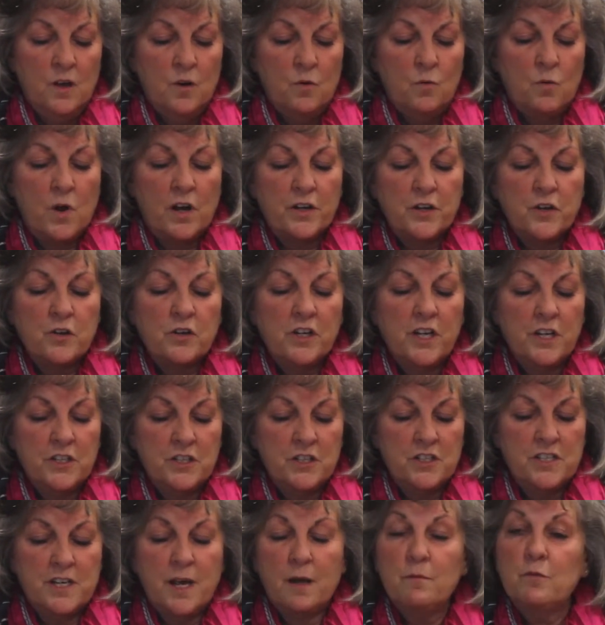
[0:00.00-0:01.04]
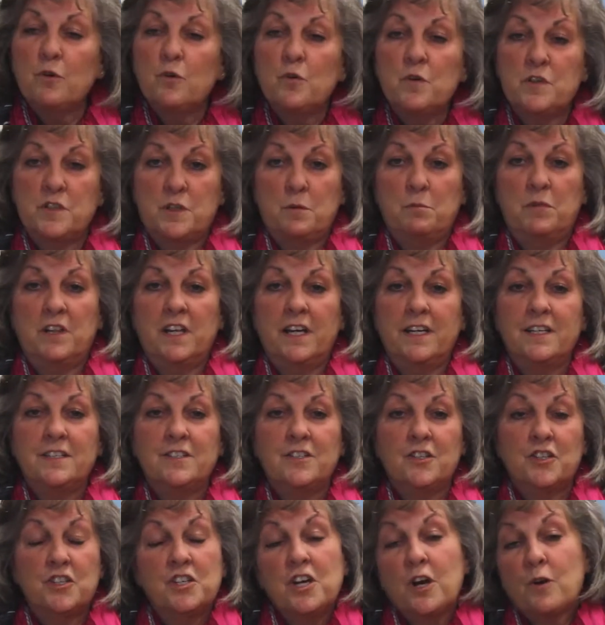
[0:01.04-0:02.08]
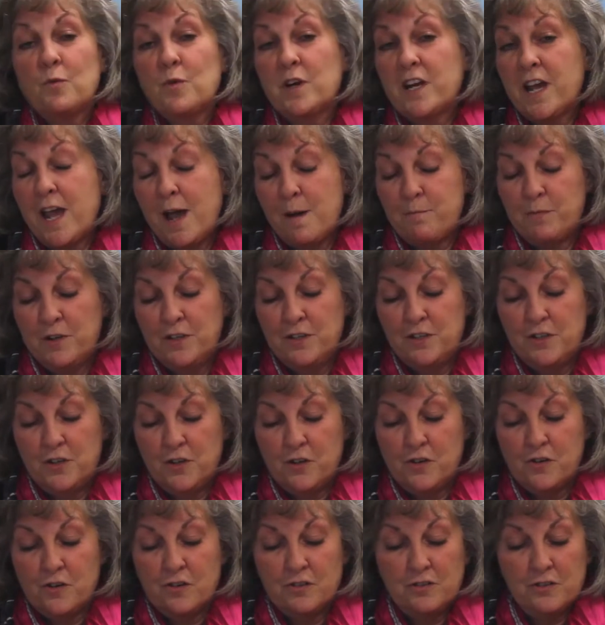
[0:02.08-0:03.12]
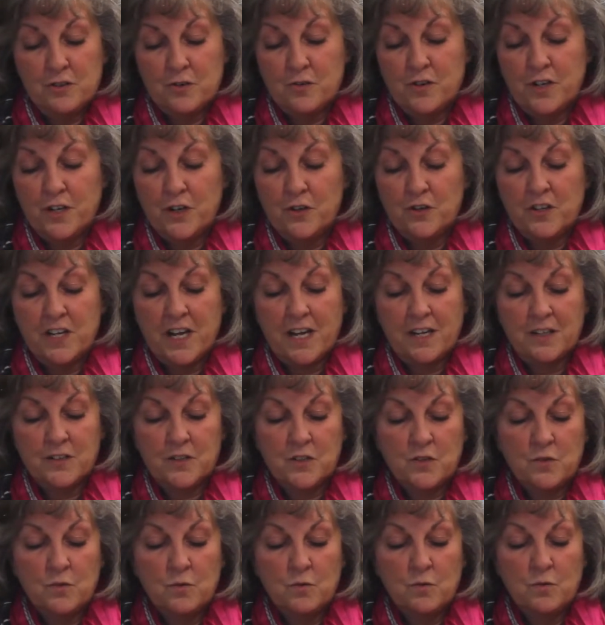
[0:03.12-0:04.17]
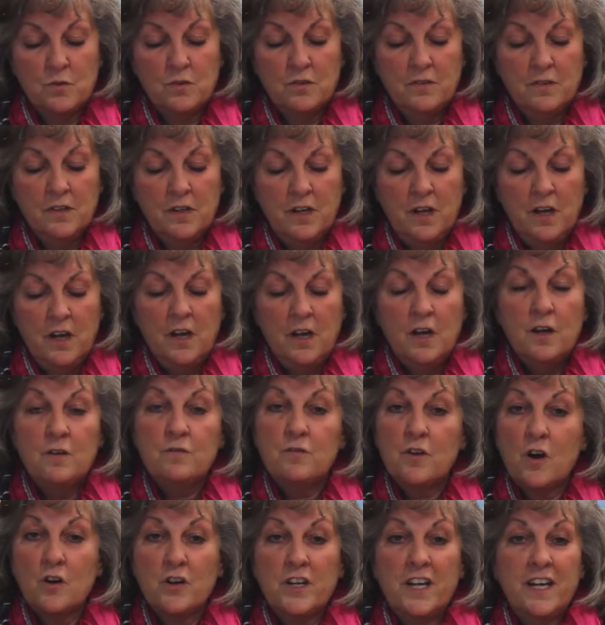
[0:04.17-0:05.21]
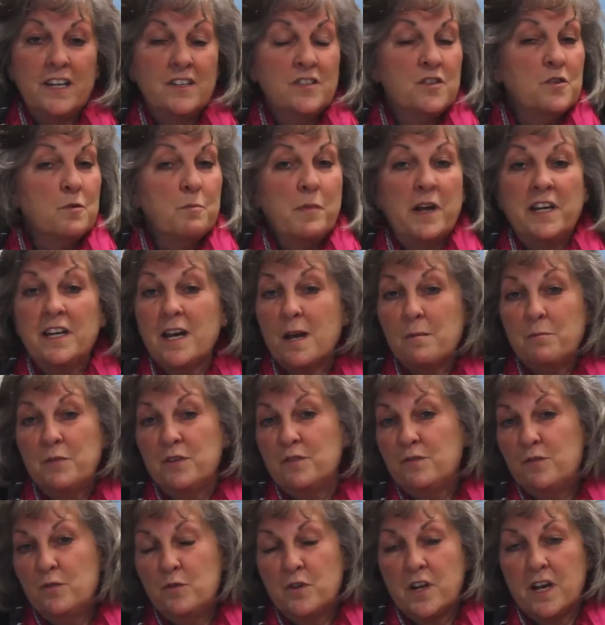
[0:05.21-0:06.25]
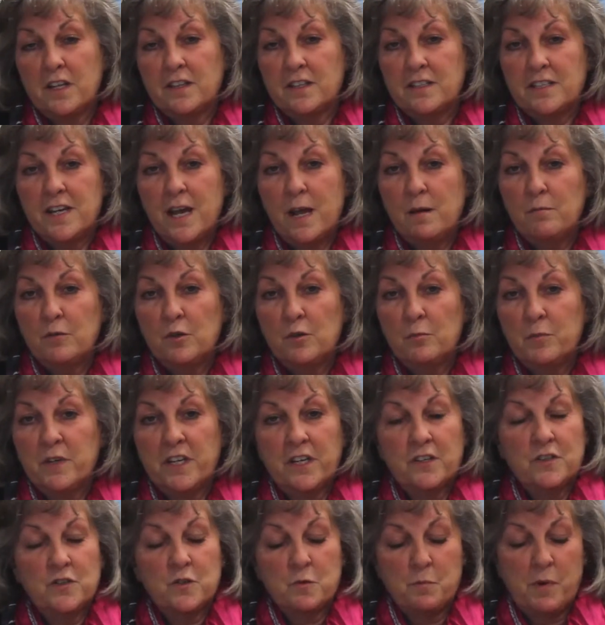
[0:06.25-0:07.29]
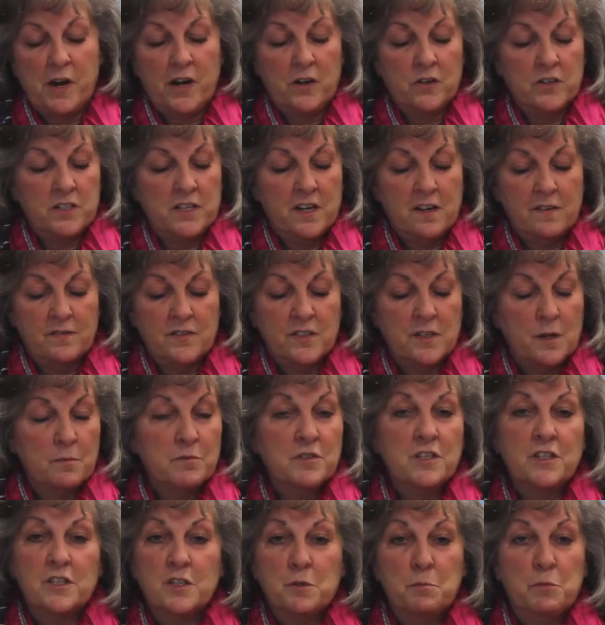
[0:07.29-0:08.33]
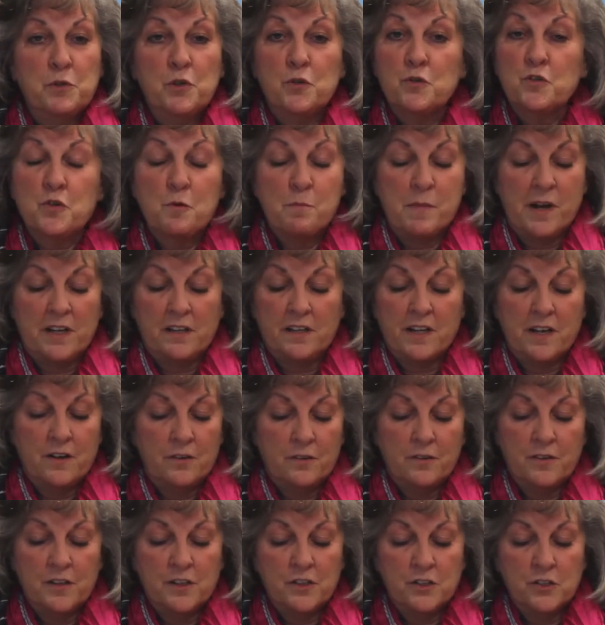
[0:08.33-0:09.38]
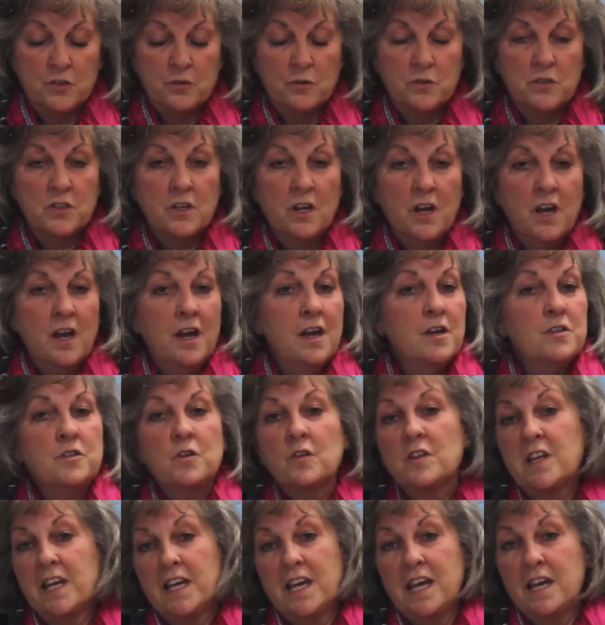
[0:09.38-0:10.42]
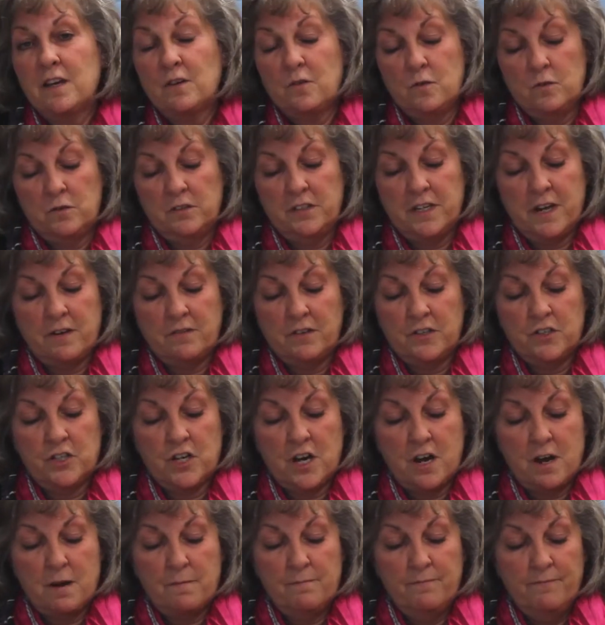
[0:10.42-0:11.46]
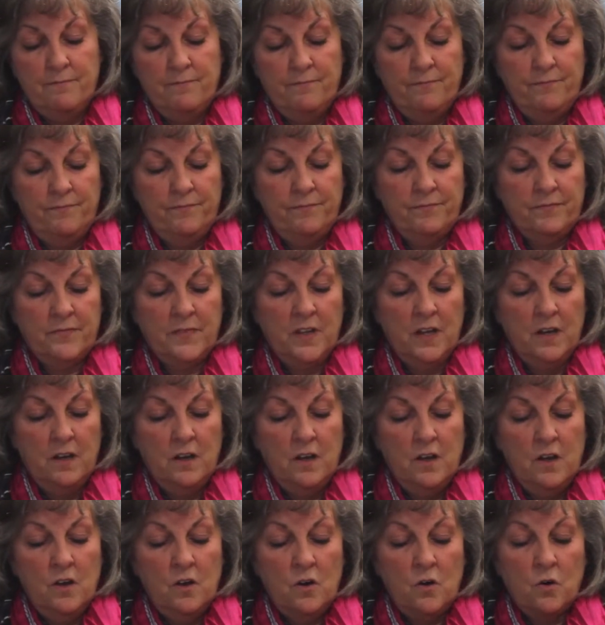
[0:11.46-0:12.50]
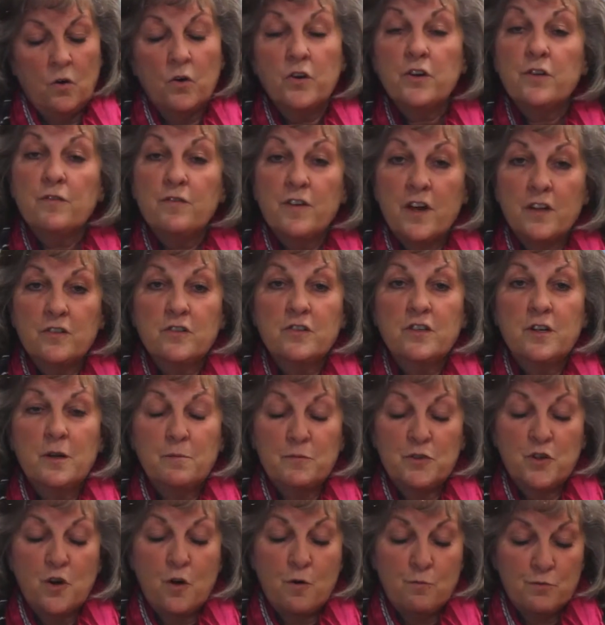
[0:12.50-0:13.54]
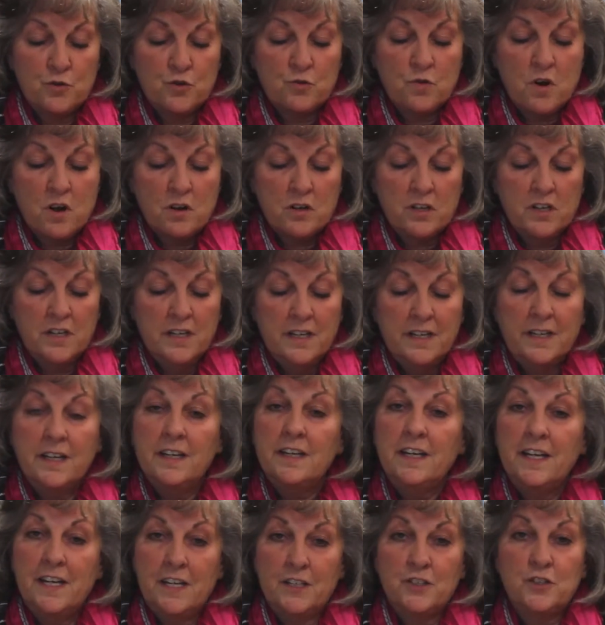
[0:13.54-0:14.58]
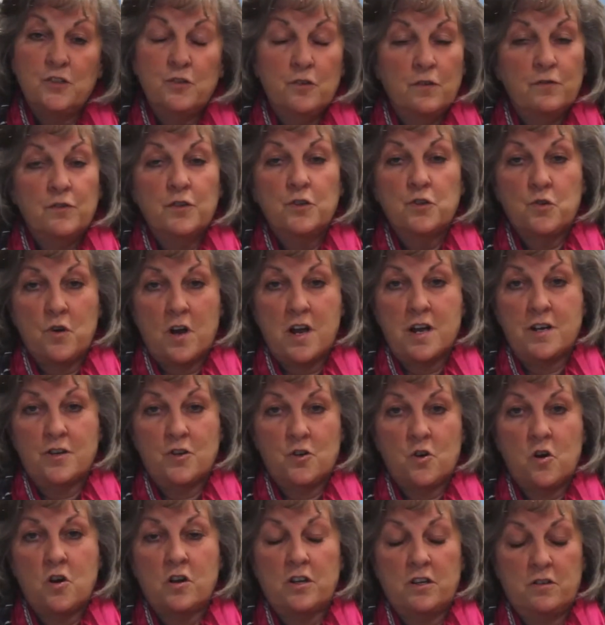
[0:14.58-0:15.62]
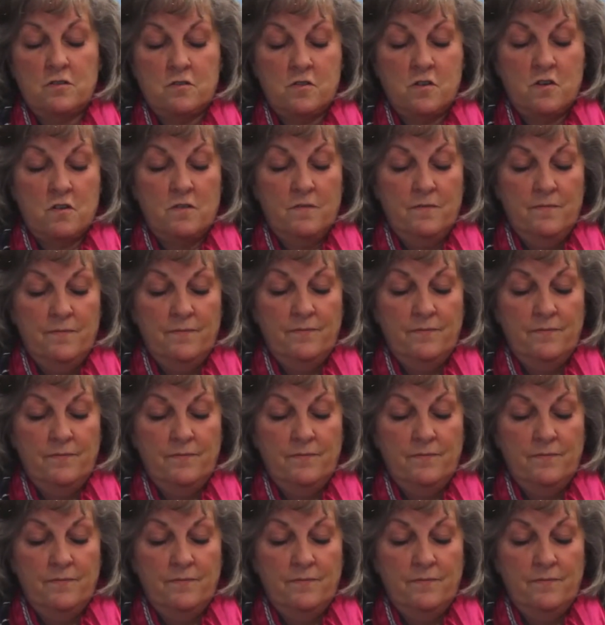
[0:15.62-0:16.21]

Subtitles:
While your kitchen table was a place to share what happened during your day at school, for our kids there may not be food on the table because their parents have substance abuse or mental health issues, so they can't hold down a job. Or your father comes home drunk and hits you if you try and talk at all.